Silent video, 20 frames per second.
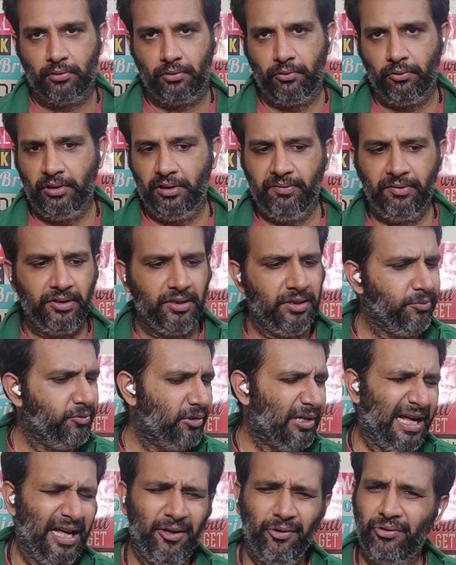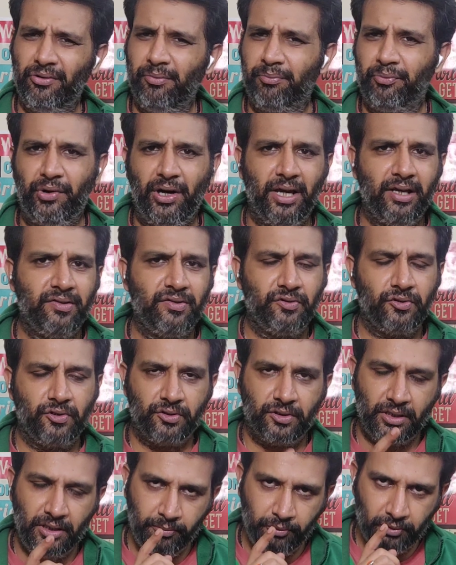Don't even keep your eye on the prize,
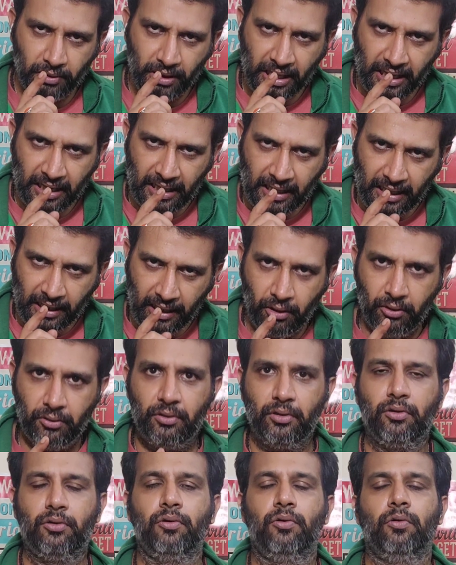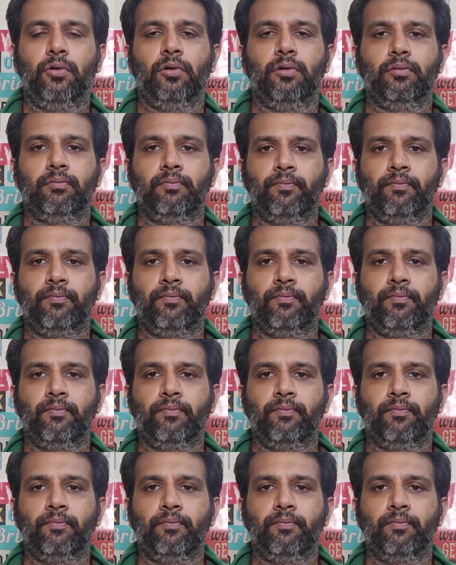just keep your eye on the goal.